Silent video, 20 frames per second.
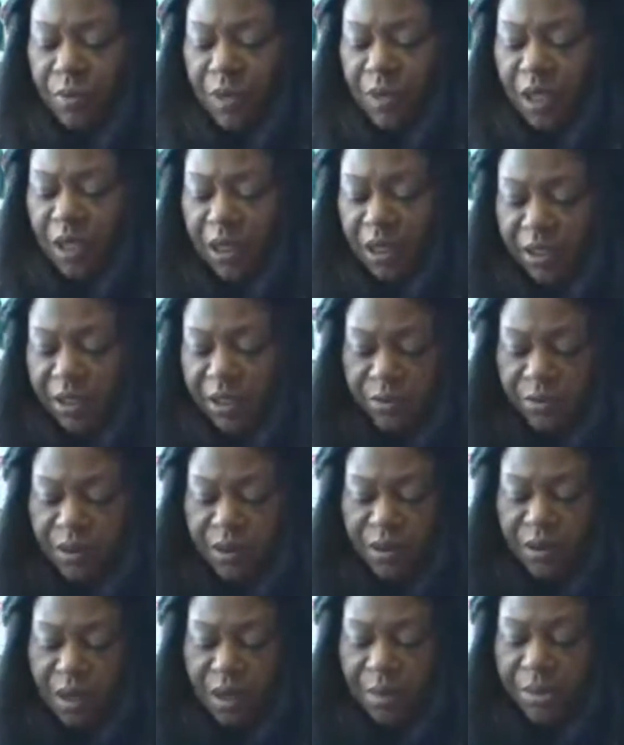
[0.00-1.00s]

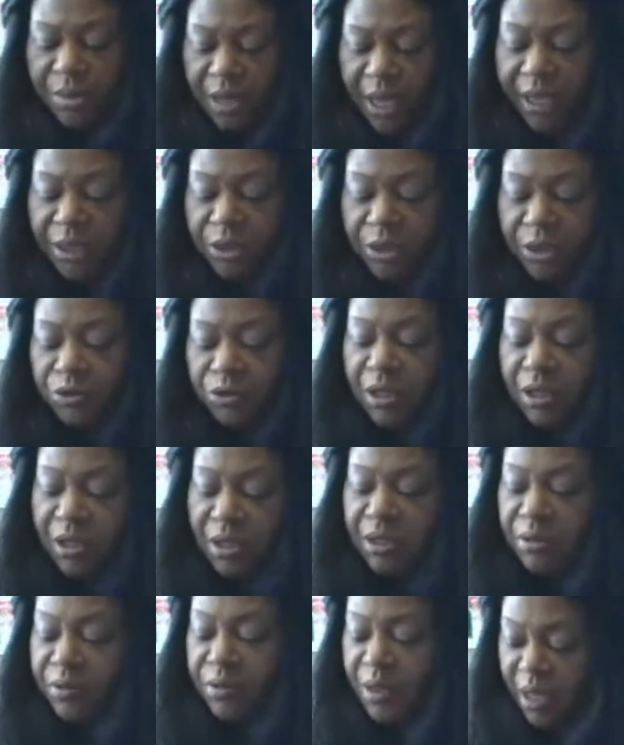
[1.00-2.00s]
glycerin. I put extra
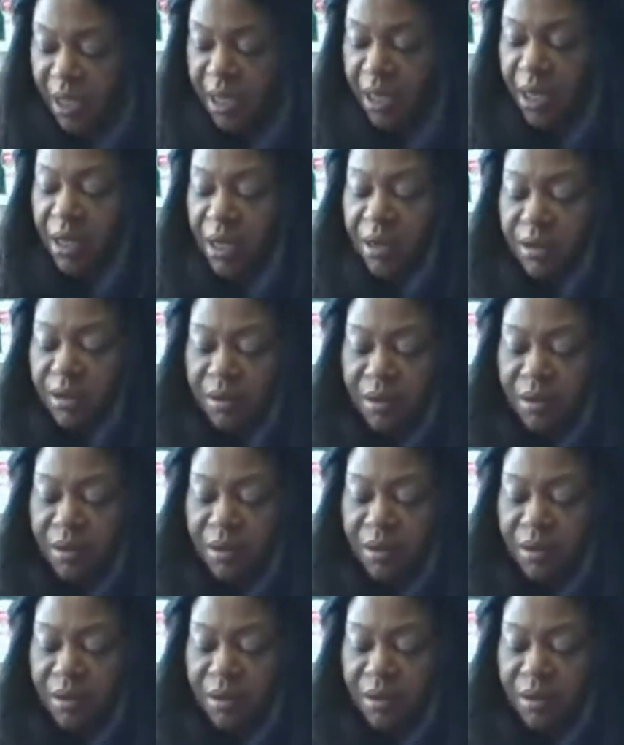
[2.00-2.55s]
glycerin in it.